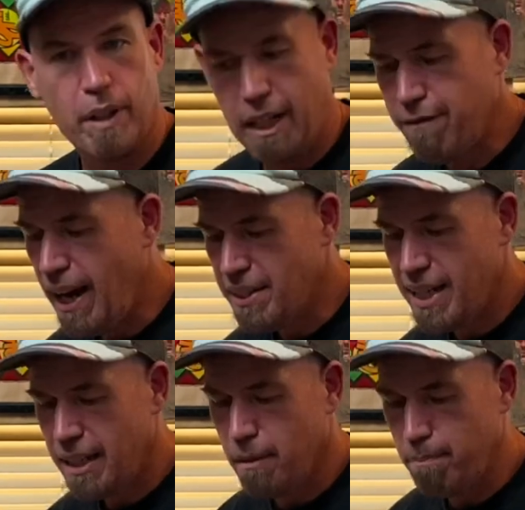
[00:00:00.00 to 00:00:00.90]
If that's
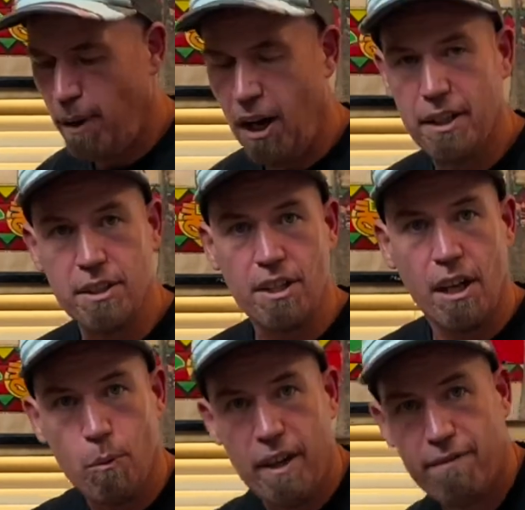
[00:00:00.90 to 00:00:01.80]
then combined
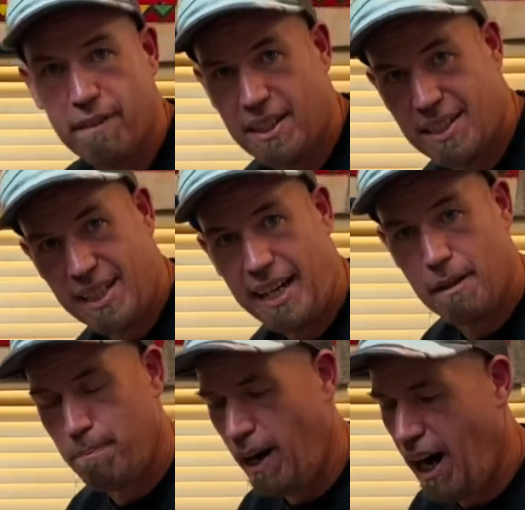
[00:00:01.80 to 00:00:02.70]
with the
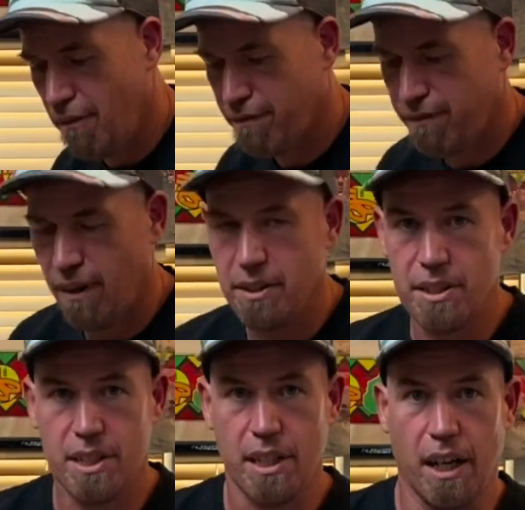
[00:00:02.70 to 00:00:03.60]
second part, a front
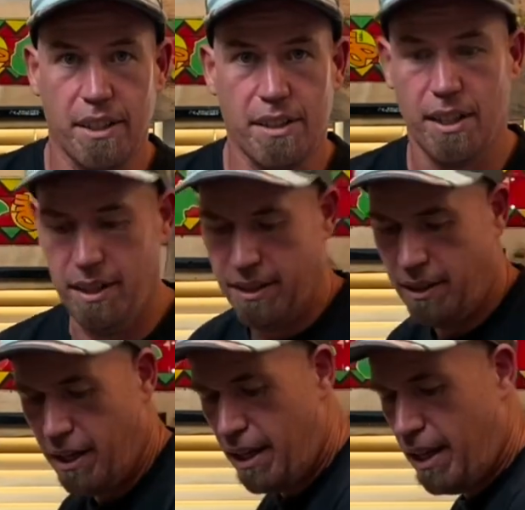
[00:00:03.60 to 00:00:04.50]
side
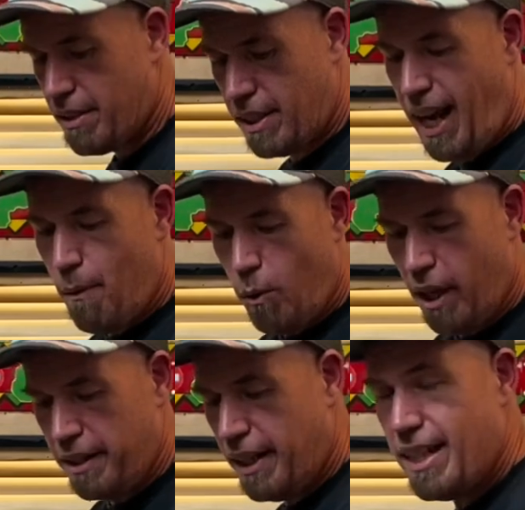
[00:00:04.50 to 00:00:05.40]
turn, so that
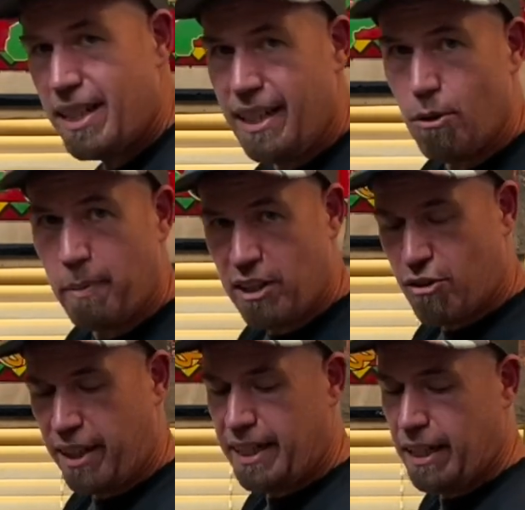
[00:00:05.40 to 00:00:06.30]
one is a little bit
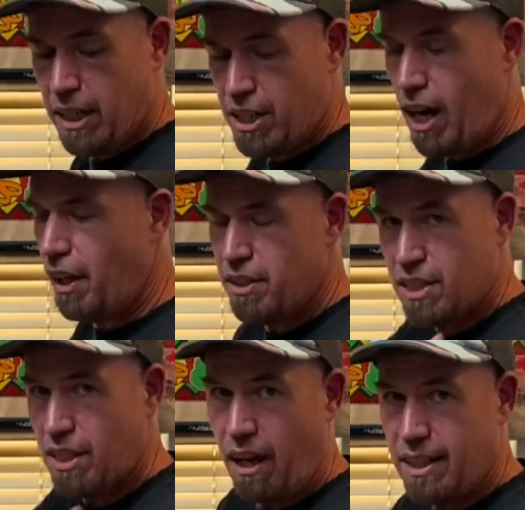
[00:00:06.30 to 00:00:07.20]
trickier because you're
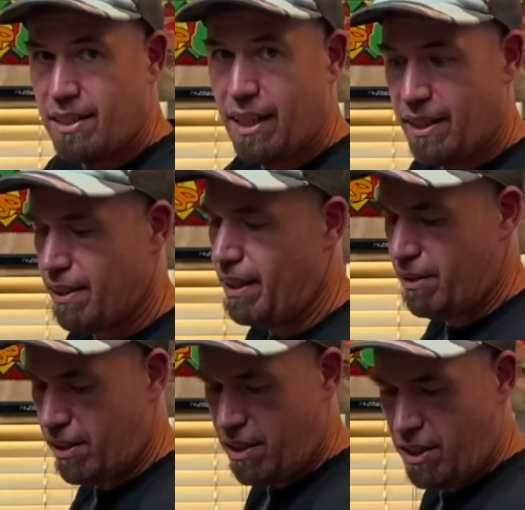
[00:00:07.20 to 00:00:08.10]
unsighted
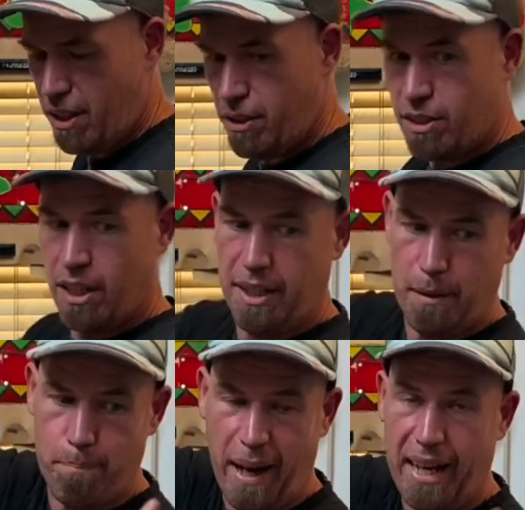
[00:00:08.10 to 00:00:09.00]
into the turn, you're
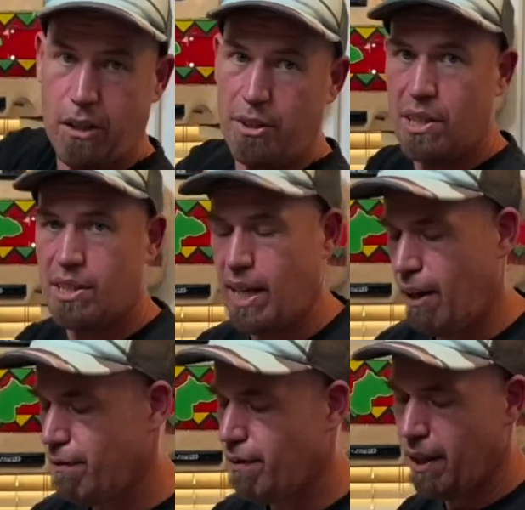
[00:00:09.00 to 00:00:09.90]
turning back on
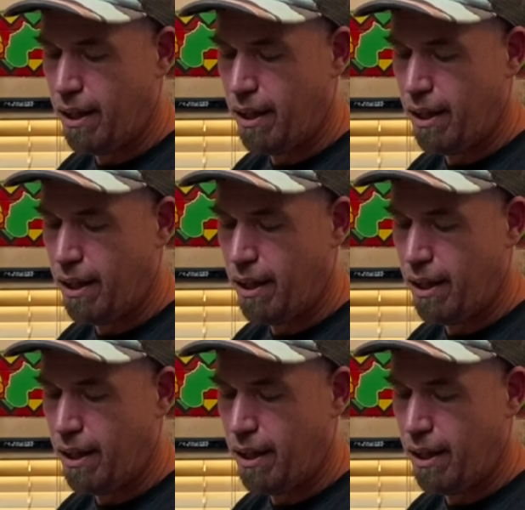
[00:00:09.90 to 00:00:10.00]
yourself.